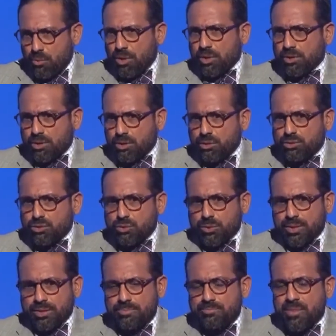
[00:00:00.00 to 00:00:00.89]
want to go
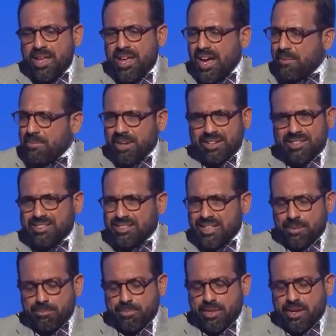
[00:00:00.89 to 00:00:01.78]
to. And I'm not going to
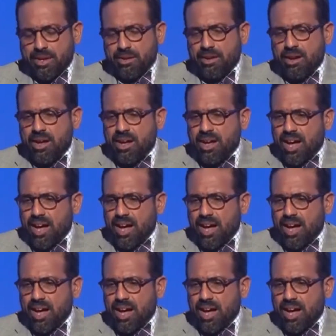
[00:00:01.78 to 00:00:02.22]
stop there.